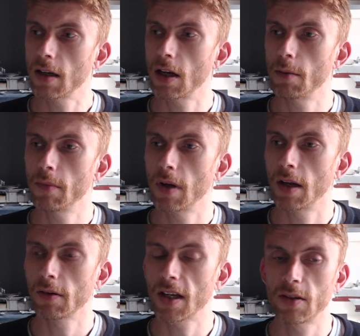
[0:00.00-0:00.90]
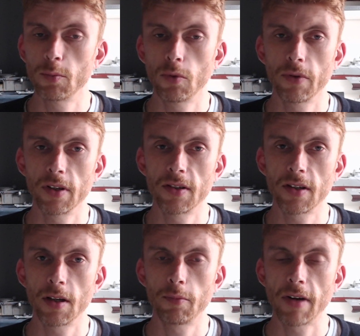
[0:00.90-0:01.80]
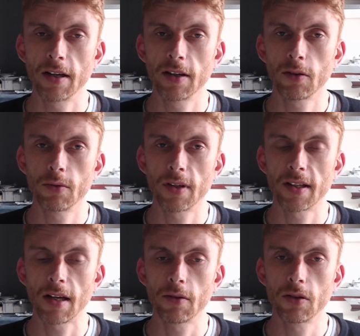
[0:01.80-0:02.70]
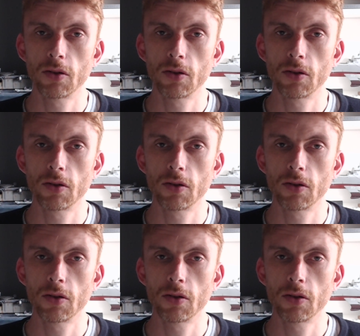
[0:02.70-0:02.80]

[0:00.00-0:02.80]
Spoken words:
and I'll get some more of these branded content out